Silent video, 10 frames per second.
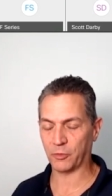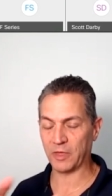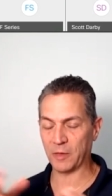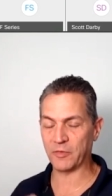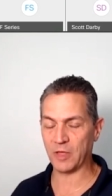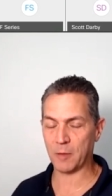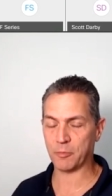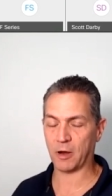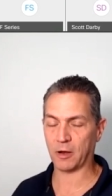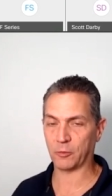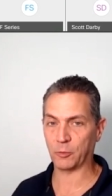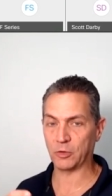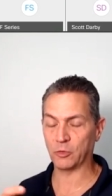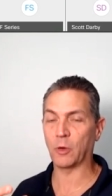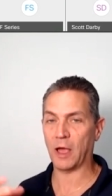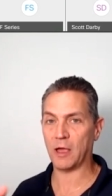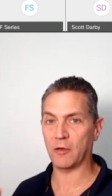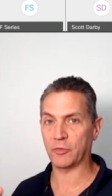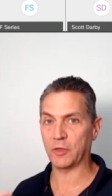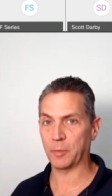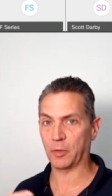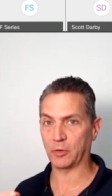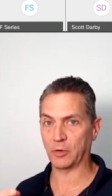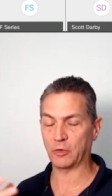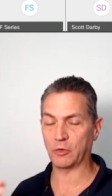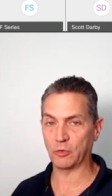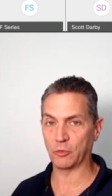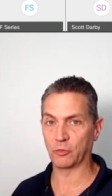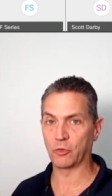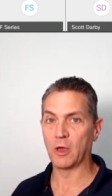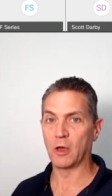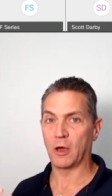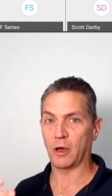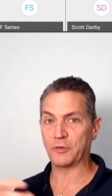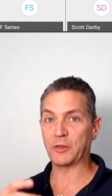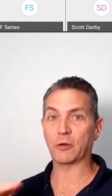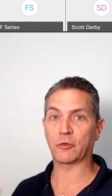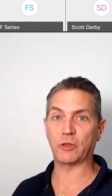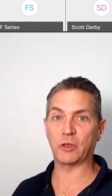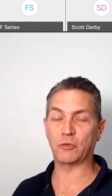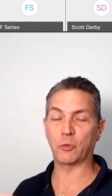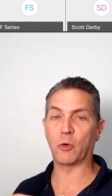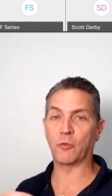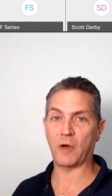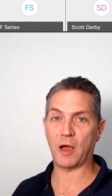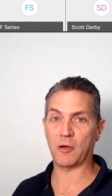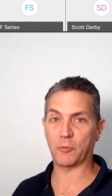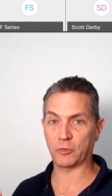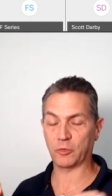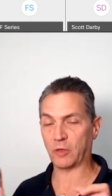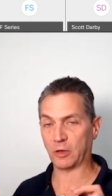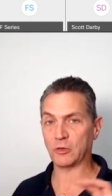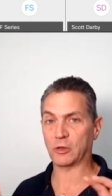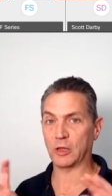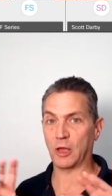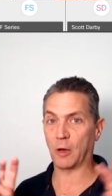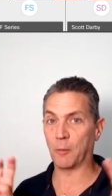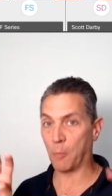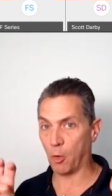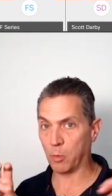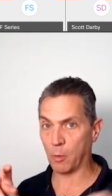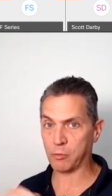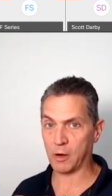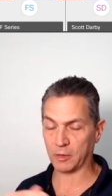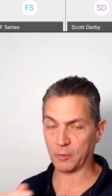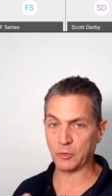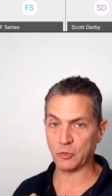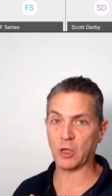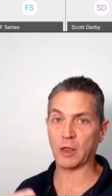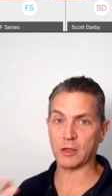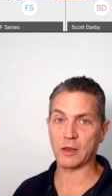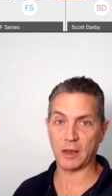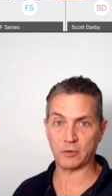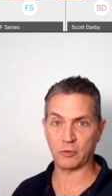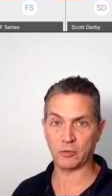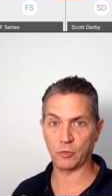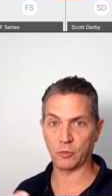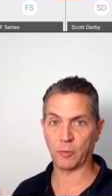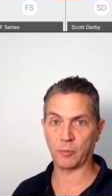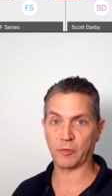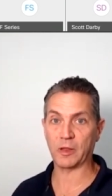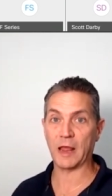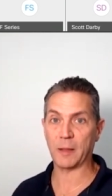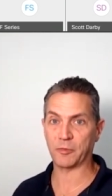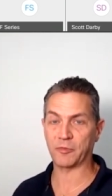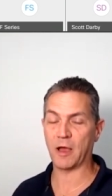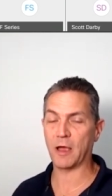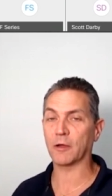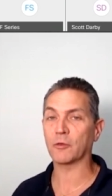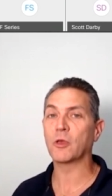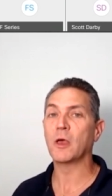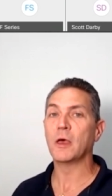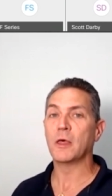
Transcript: the MVI product, we do have the ability to use a DRC 205, which is technically a mobile product, but you can connect it to the marine amplifiers.